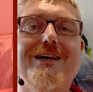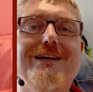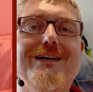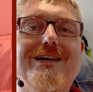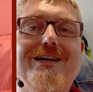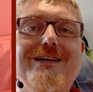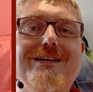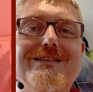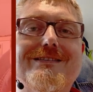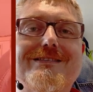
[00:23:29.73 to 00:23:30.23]

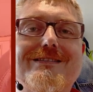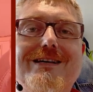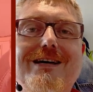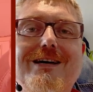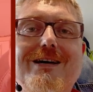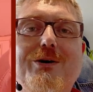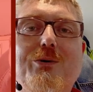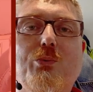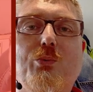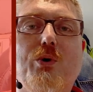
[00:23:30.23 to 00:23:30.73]
is
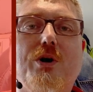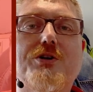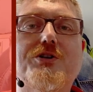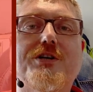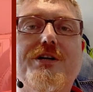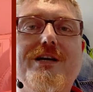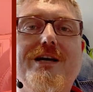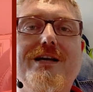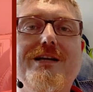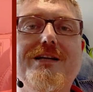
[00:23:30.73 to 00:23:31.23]
a
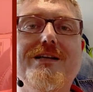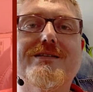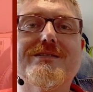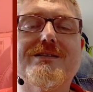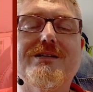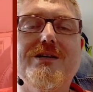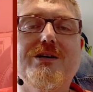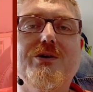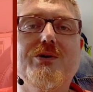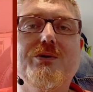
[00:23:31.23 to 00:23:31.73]
watch in
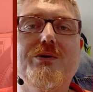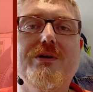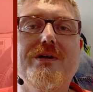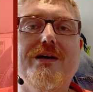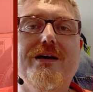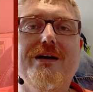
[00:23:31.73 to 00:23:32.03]
its own,